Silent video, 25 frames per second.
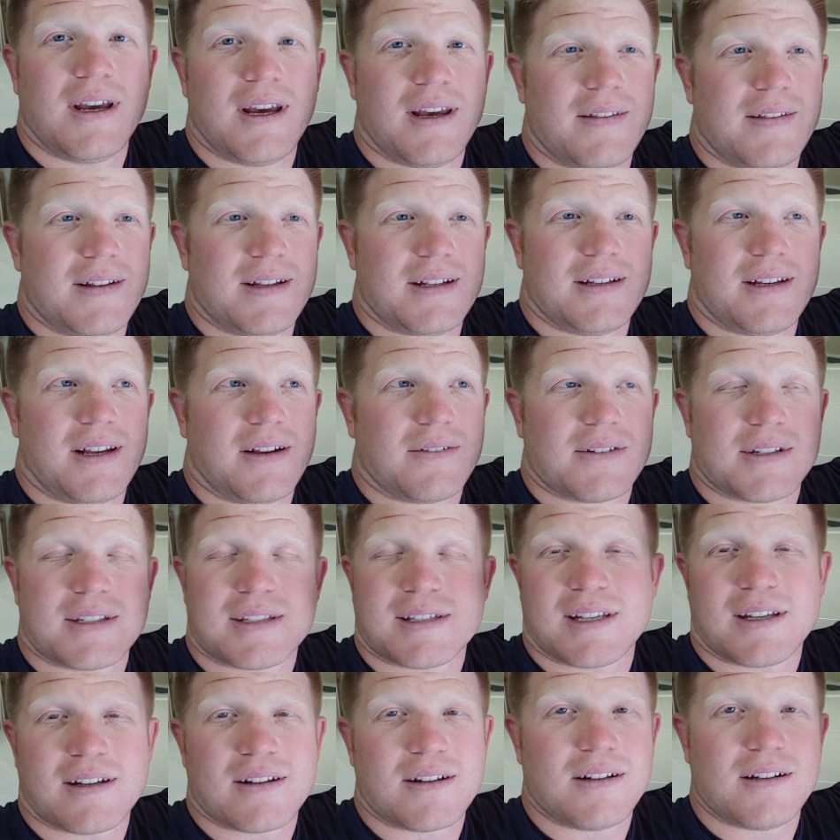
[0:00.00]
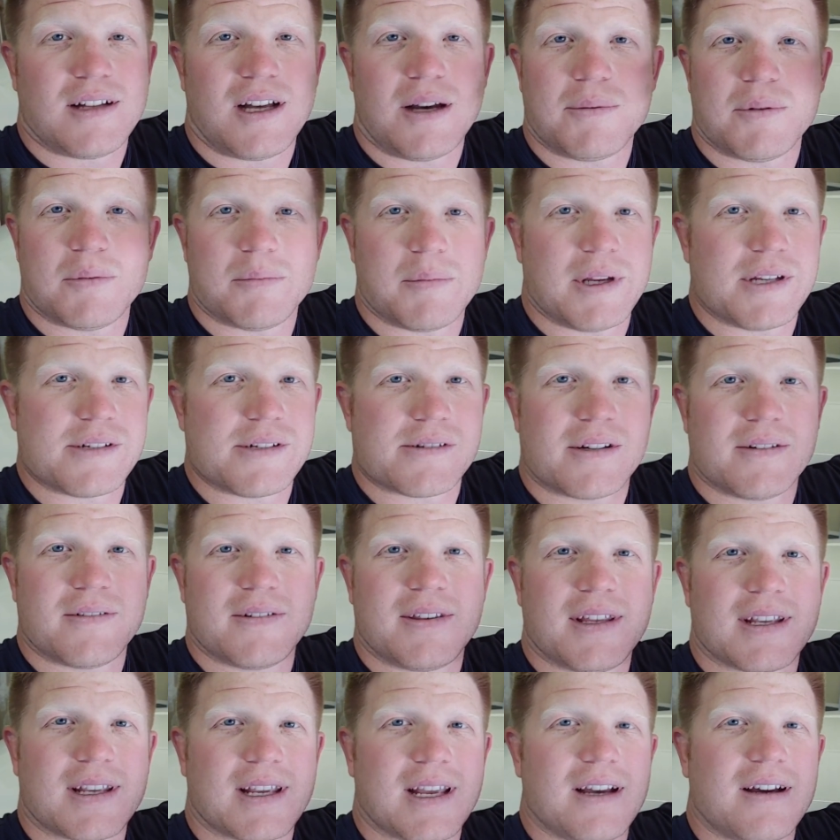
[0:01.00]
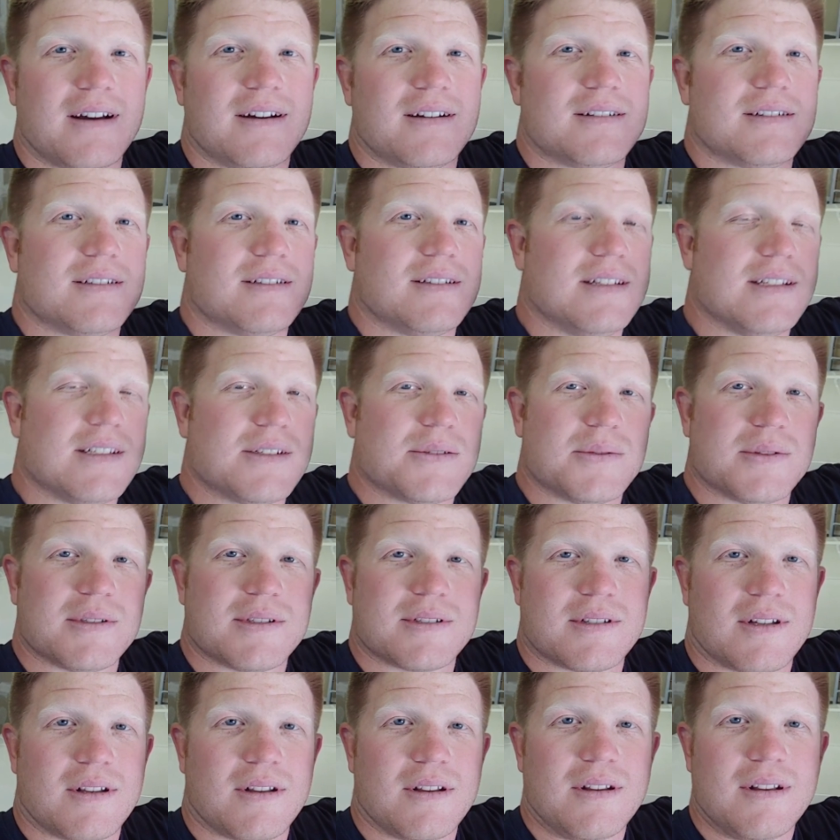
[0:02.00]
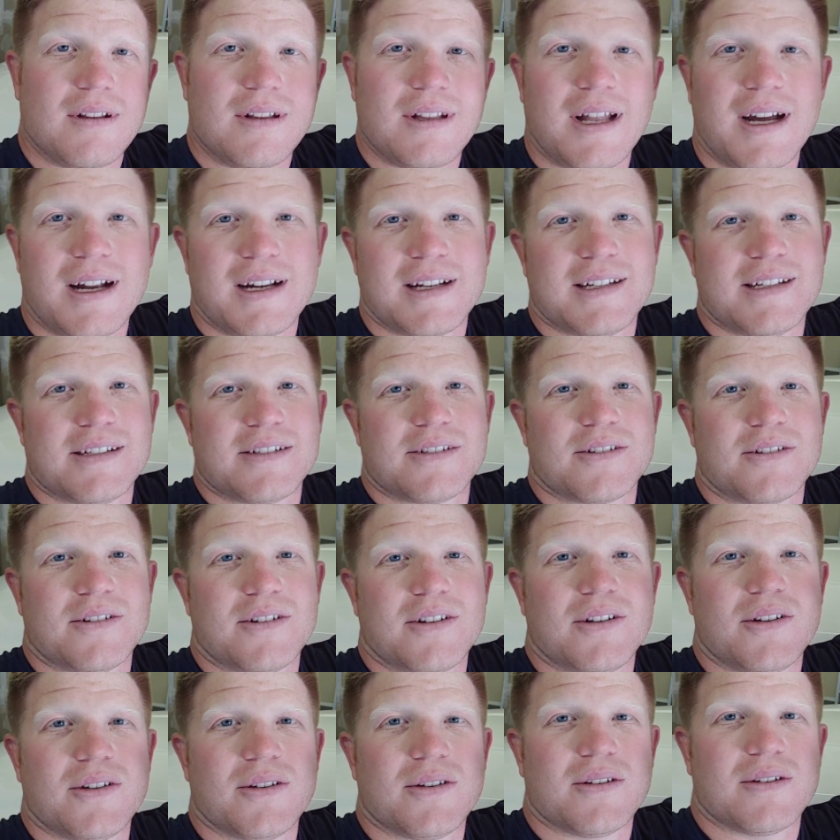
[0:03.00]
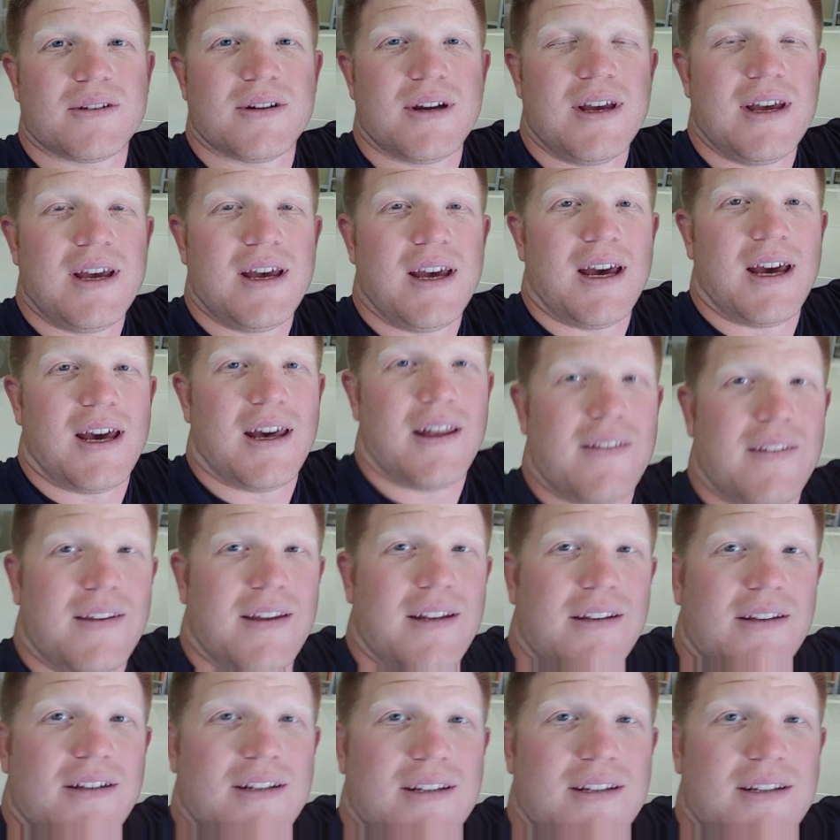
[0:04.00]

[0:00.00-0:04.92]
then you have to set it all up and measure everything out. And this was a lot easier to do. And then